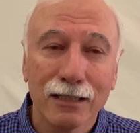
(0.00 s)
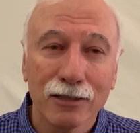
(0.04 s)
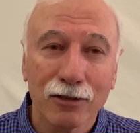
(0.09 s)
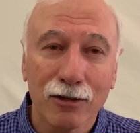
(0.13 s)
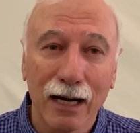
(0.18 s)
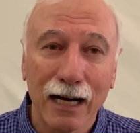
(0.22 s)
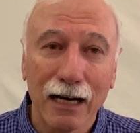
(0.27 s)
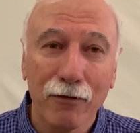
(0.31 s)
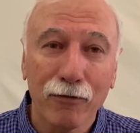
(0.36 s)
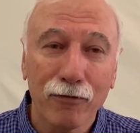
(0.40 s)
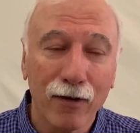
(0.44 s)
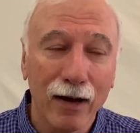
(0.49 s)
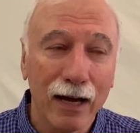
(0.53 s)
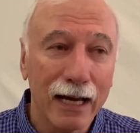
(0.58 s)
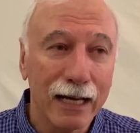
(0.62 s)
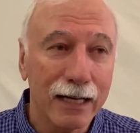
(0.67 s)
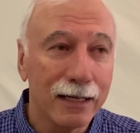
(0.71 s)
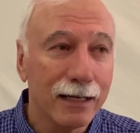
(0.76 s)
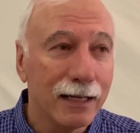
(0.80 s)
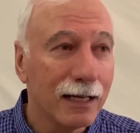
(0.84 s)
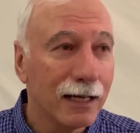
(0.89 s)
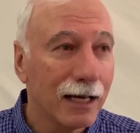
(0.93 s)
try to
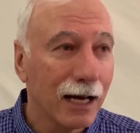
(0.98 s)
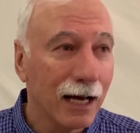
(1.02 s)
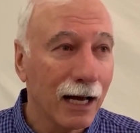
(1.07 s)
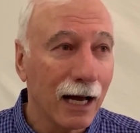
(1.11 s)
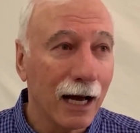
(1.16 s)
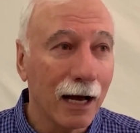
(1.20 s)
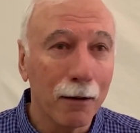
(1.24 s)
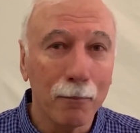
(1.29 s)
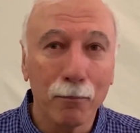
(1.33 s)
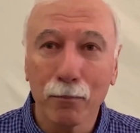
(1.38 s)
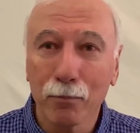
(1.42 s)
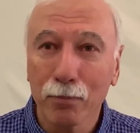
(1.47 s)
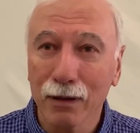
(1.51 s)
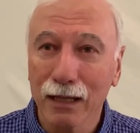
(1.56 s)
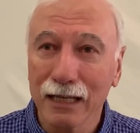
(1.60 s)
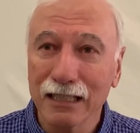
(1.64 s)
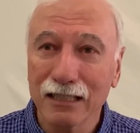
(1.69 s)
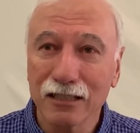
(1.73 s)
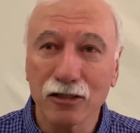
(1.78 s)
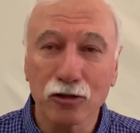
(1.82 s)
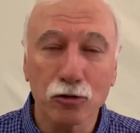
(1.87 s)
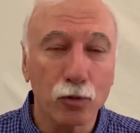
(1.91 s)
find
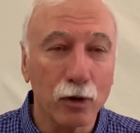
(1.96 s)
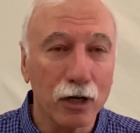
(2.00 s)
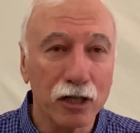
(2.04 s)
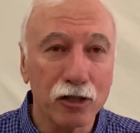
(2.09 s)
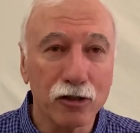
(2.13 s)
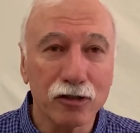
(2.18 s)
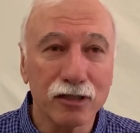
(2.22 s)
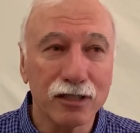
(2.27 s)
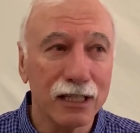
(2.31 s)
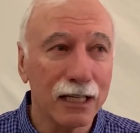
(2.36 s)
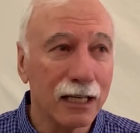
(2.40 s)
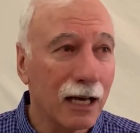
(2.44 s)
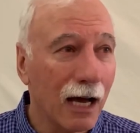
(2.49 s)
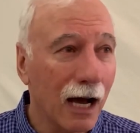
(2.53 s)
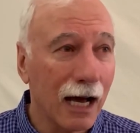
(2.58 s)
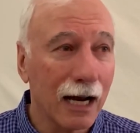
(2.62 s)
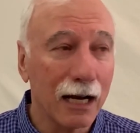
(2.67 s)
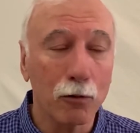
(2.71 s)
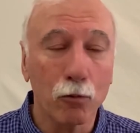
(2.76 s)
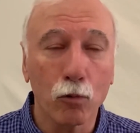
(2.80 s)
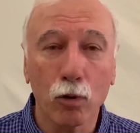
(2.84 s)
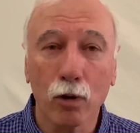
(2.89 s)
places where you see
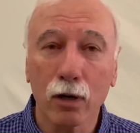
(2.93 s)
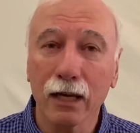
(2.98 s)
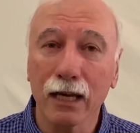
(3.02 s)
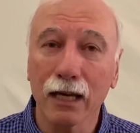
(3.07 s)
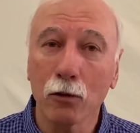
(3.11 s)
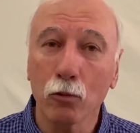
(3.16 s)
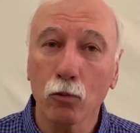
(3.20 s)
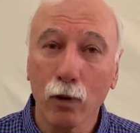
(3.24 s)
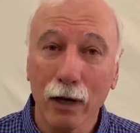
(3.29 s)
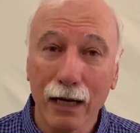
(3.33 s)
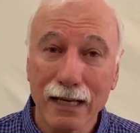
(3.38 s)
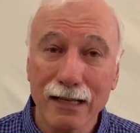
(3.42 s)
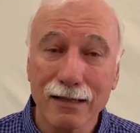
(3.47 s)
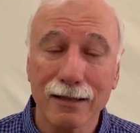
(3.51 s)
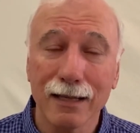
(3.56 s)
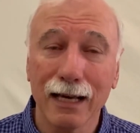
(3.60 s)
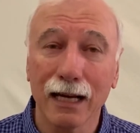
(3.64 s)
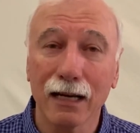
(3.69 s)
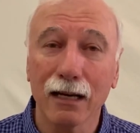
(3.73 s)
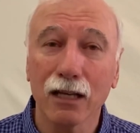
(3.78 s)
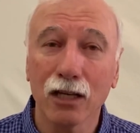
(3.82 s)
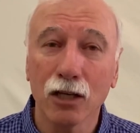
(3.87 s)
God at work in ways
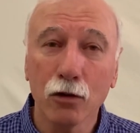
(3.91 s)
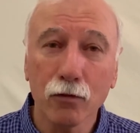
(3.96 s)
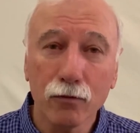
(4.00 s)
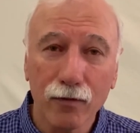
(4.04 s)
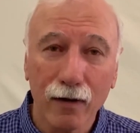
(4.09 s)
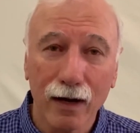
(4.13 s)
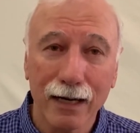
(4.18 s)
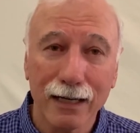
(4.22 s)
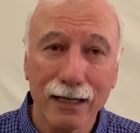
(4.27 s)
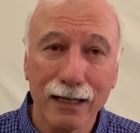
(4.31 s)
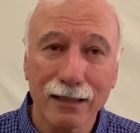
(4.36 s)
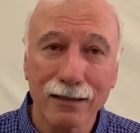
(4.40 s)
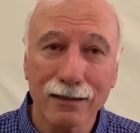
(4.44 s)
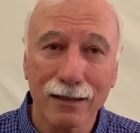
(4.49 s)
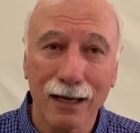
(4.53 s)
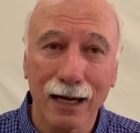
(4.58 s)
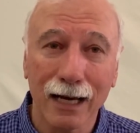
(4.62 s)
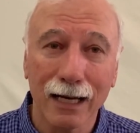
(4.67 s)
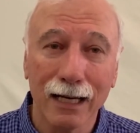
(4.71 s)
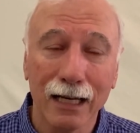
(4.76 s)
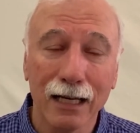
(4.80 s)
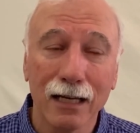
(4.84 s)
that you find
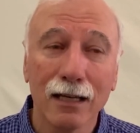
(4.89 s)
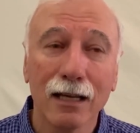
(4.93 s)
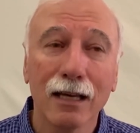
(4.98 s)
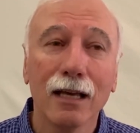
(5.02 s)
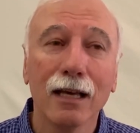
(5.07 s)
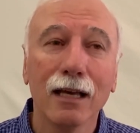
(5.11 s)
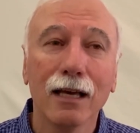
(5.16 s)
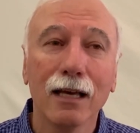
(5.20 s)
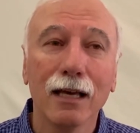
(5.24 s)
exciting,